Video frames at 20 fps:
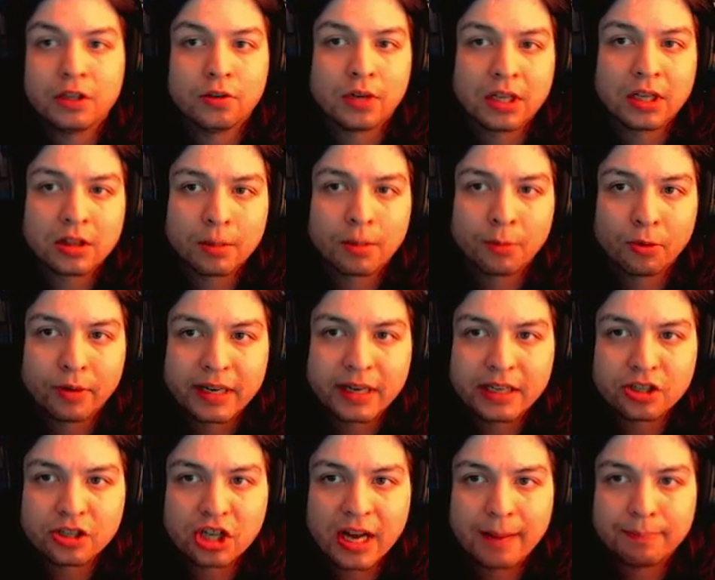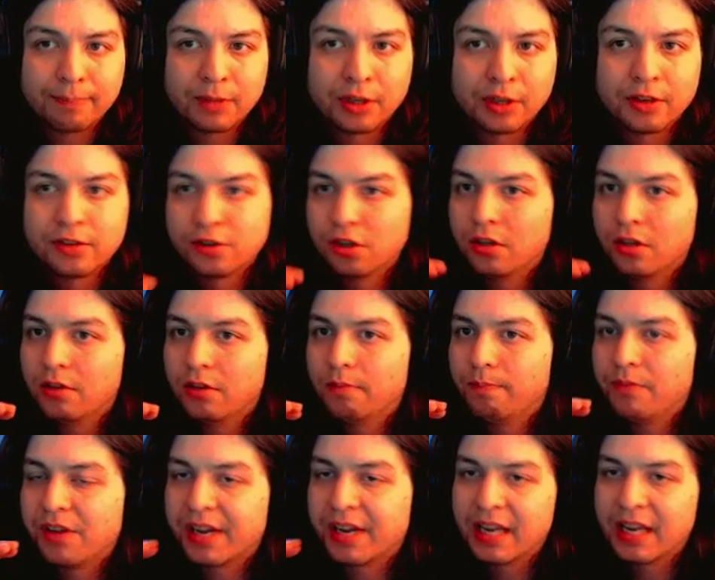You get the Maria chapters,
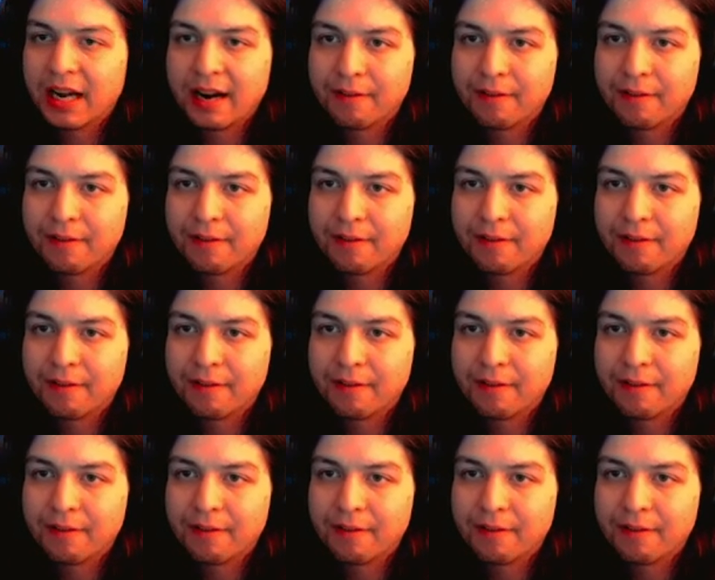you get